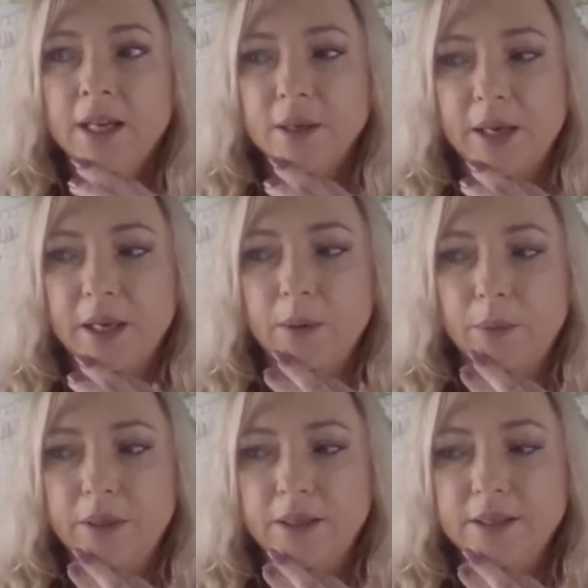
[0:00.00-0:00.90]
So
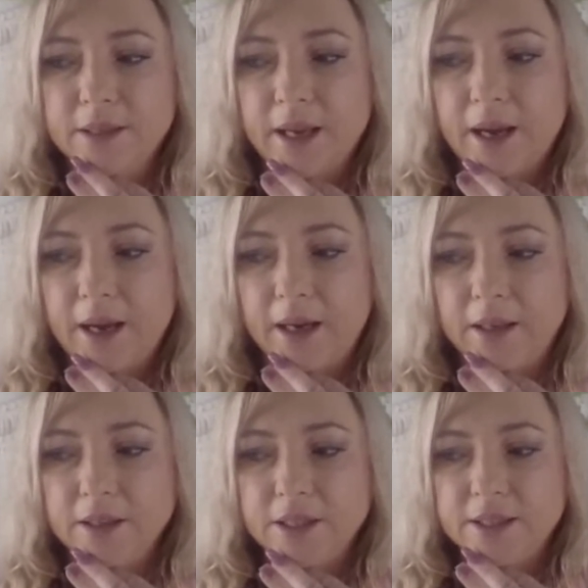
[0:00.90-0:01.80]
anyway, with this
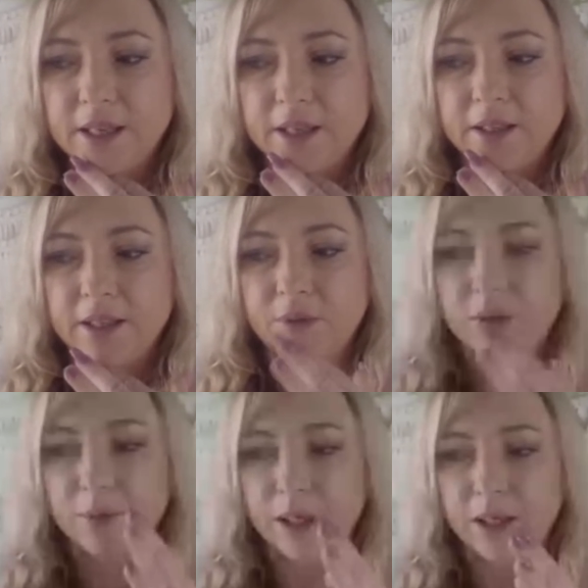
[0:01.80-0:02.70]
car, she started
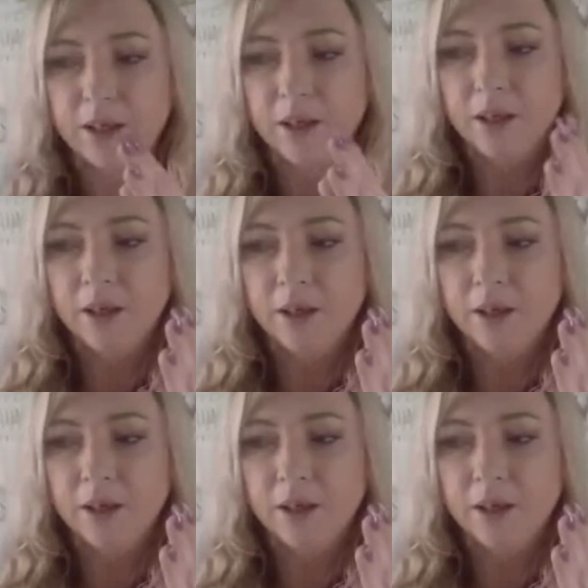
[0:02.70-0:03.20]
giving me,